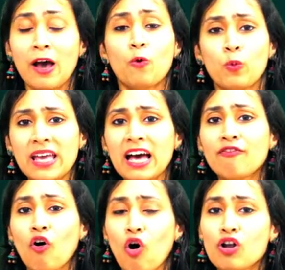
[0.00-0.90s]
We
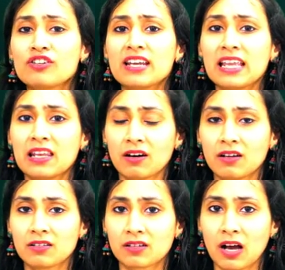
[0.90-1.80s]
have already
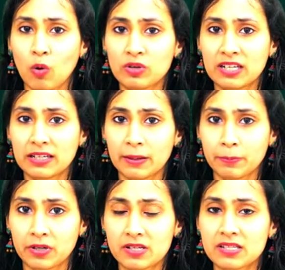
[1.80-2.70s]
learned counting
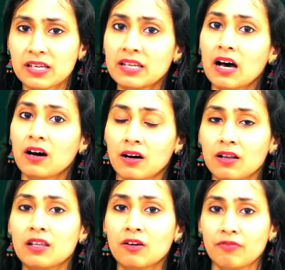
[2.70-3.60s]
numbers in our
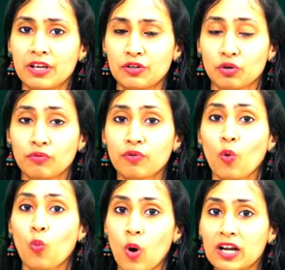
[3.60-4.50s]
earlier video
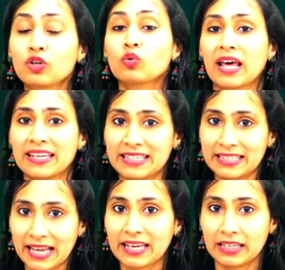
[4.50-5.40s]
from 1 to
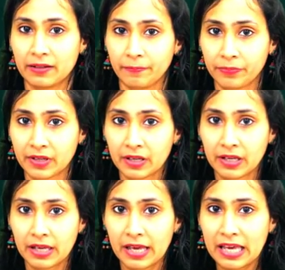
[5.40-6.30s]
99.
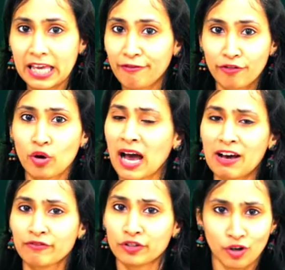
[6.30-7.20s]
If you
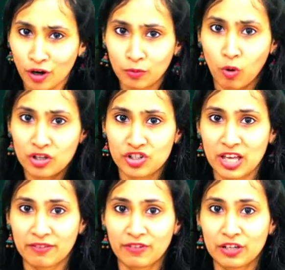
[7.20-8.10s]
have not watched
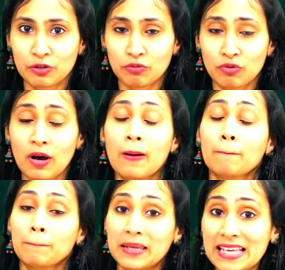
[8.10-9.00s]
that video,
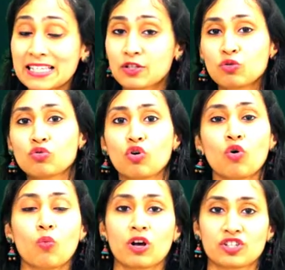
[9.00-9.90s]
please do
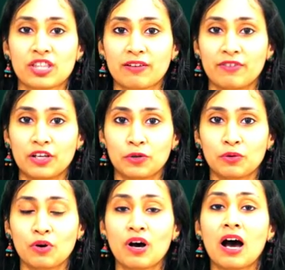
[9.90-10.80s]
go watch that
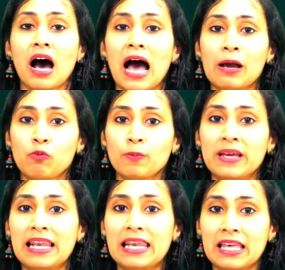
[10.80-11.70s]
video. I would
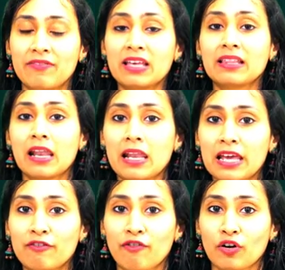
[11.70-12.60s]
be leaving the
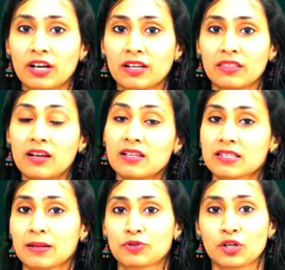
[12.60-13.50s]
link for it in the
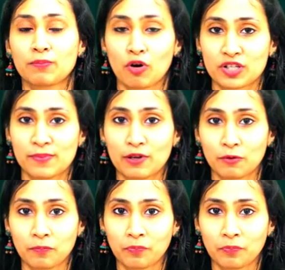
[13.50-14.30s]
description box below.